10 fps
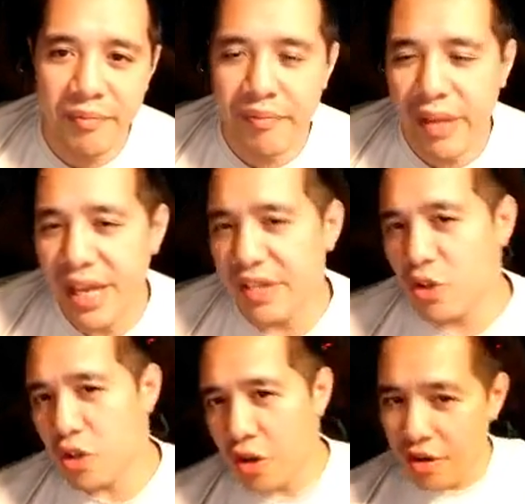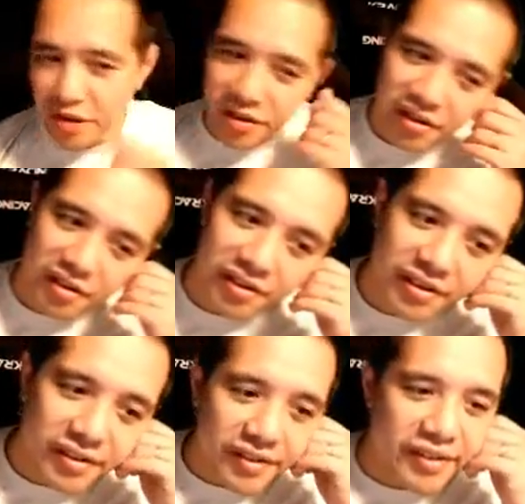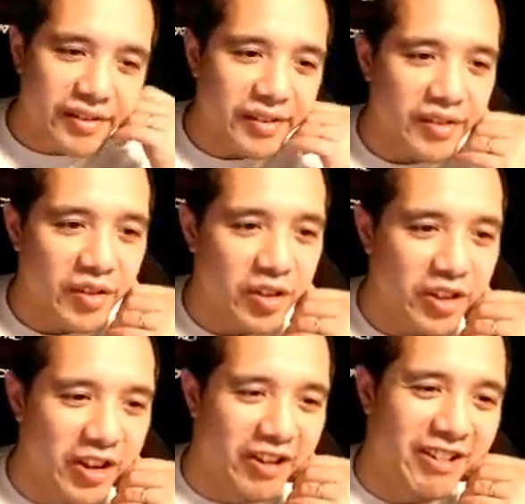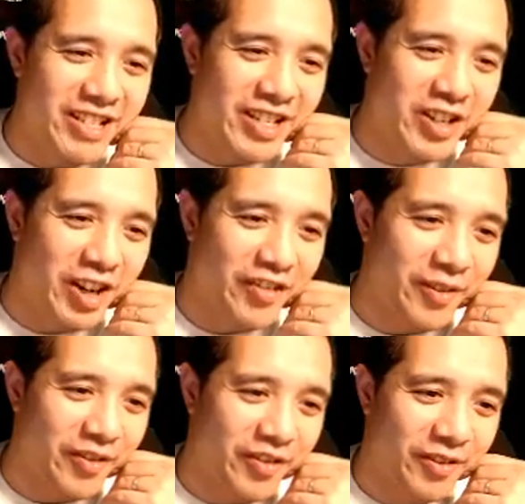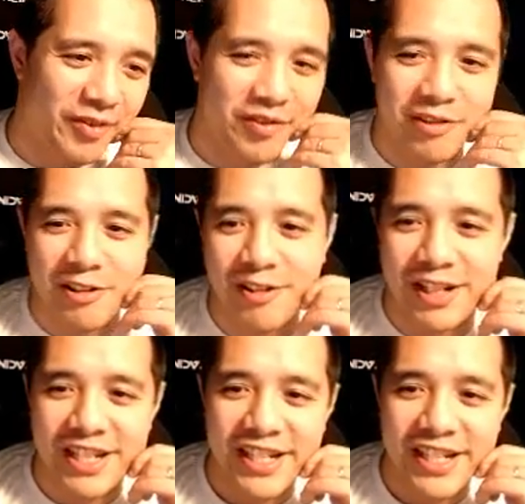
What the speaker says: I just saw all the RNGs gone from Fukuni.